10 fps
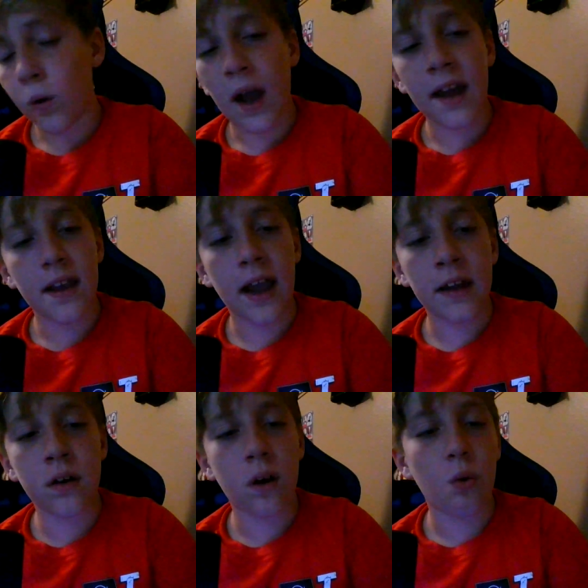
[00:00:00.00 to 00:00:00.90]
I I
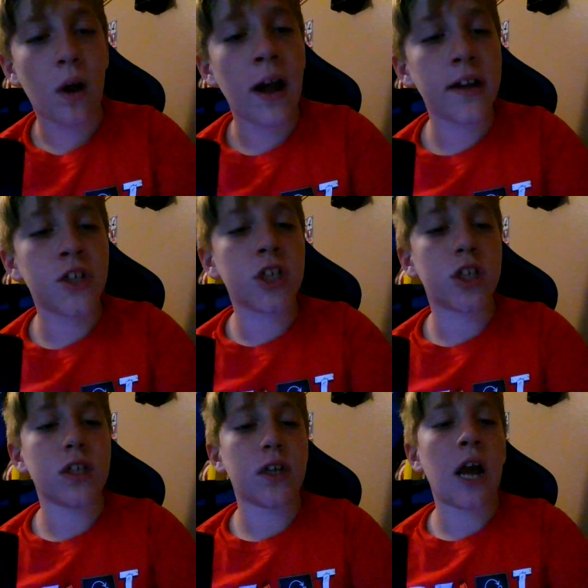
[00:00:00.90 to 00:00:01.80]
don't I
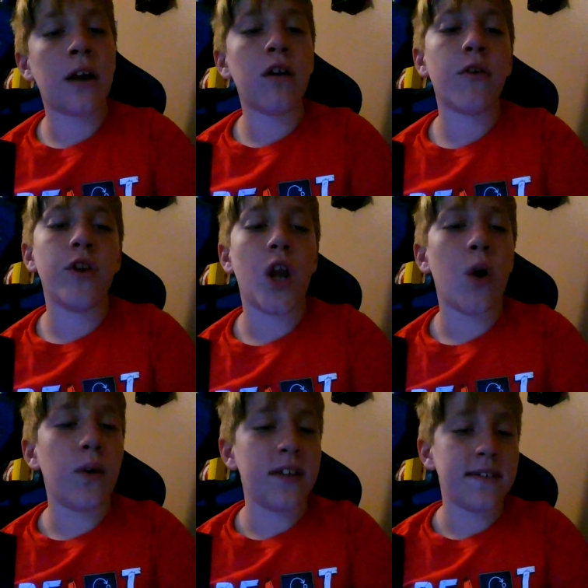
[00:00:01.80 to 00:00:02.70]
just I don't even know
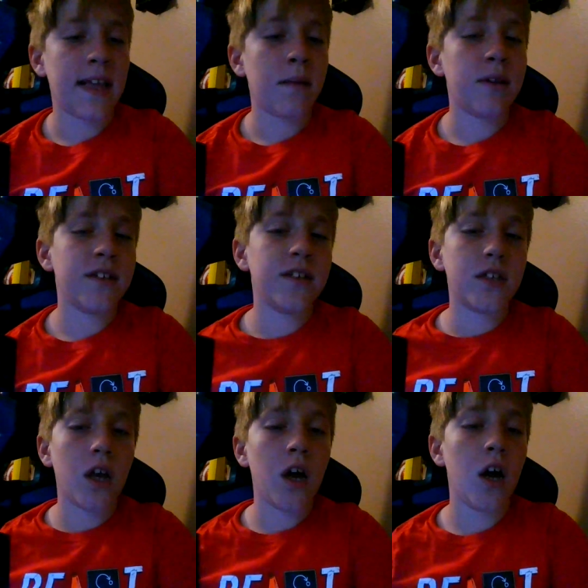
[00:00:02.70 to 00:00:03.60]
what his name is.
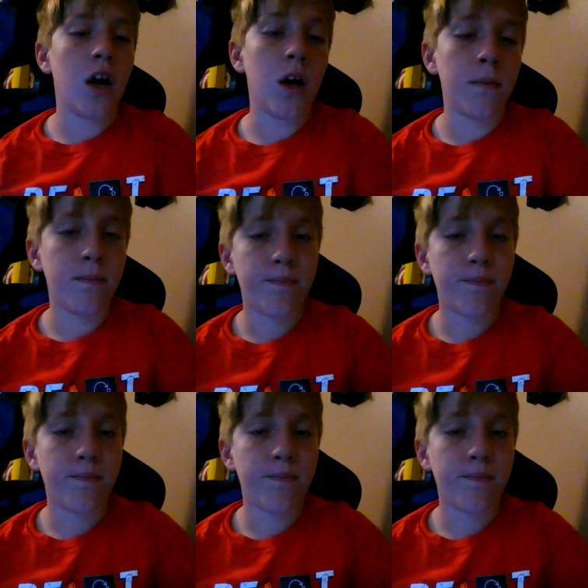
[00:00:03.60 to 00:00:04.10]
Um,